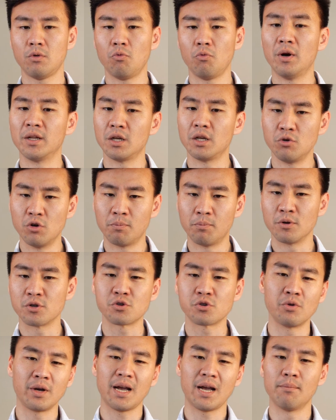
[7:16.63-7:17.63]
whether you're
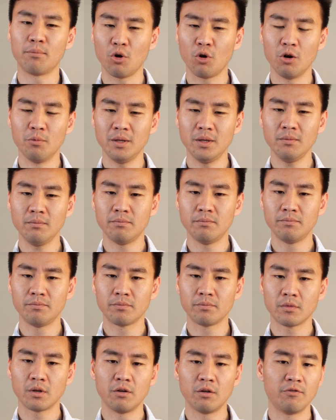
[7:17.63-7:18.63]
pursuing employment,
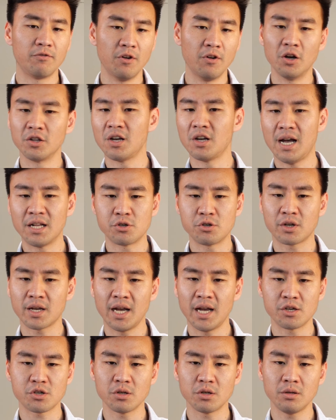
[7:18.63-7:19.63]
further
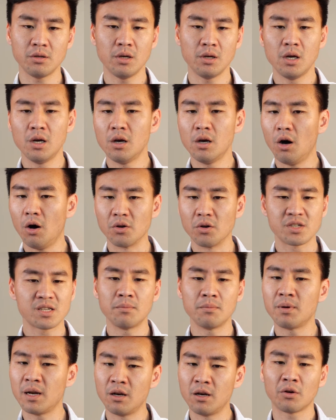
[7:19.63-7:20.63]
education, or
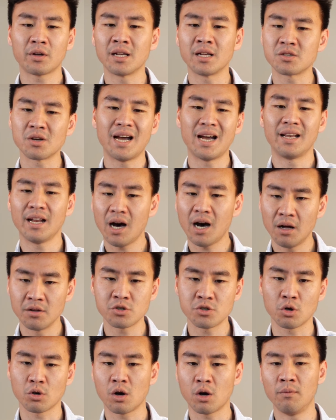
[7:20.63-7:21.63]
simply looking to
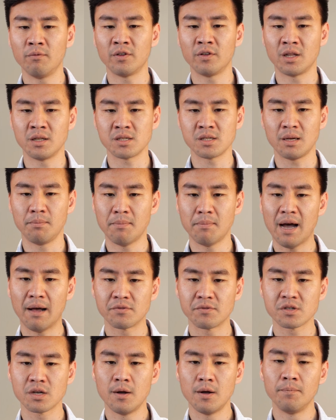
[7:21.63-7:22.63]
enhance your confidence in
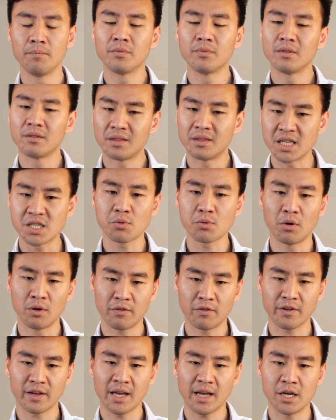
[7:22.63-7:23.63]
maths, this
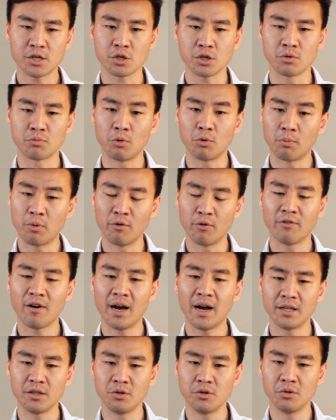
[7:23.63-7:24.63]
qualification will
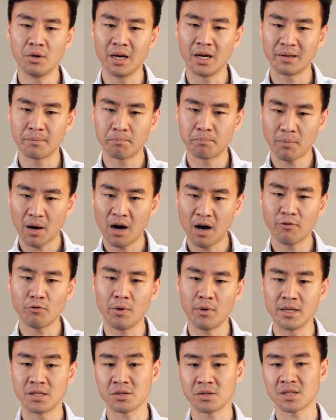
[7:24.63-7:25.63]
provide you a
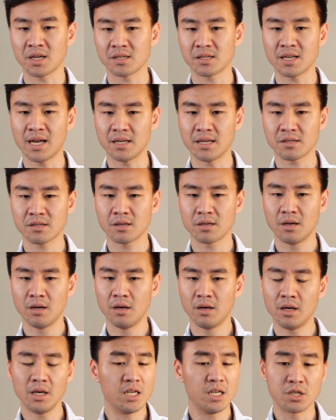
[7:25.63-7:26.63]
pathway to success.
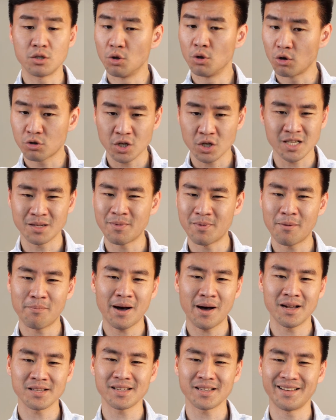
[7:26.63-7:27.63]
It's not just about
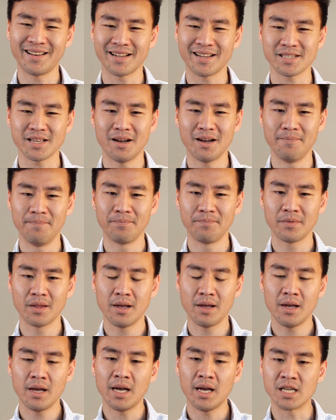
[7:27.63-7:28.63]
passing an exam.
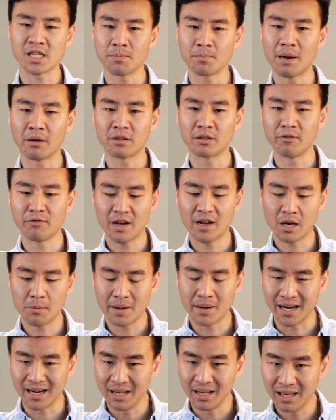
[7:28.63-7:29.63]
It's about
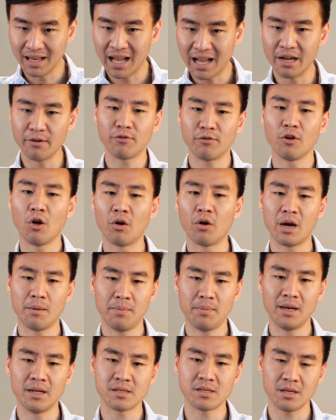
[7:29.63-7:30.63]
developing lifelong
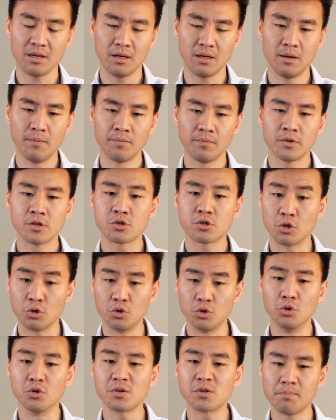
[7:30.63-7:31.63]
ability to
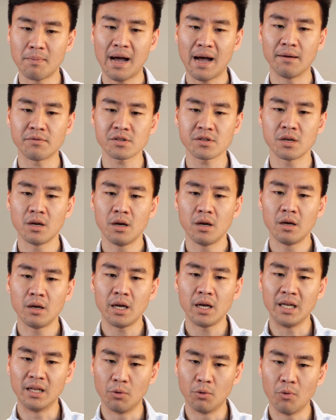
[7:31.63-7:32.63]
use maths
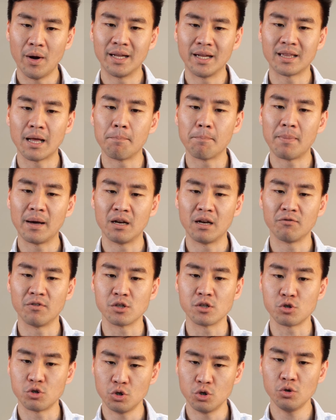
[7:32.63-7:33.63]
in a way that
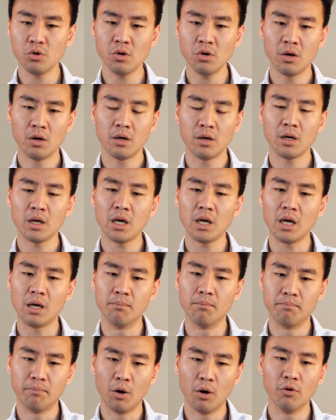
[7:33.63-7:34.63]
benefits you
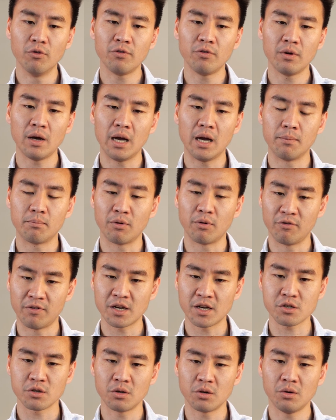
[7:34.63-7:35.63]
in both a
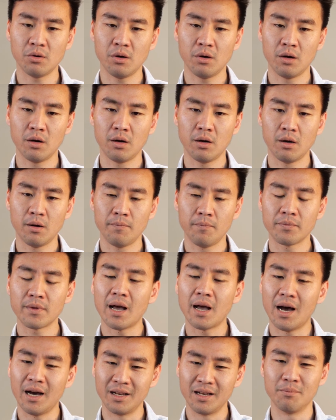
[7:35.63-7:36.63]
professional
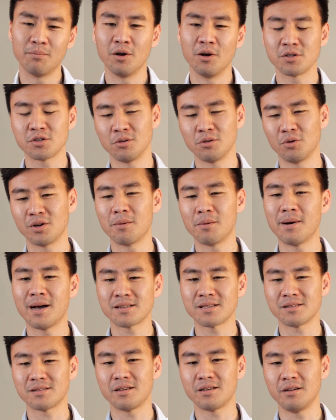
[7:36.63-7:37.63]
and a personal
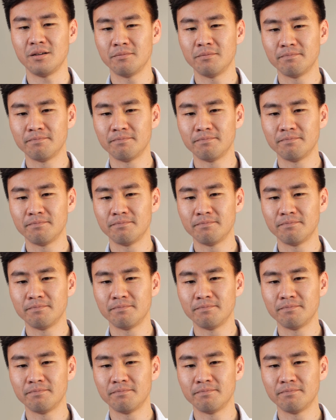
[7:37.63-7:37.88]
capacity.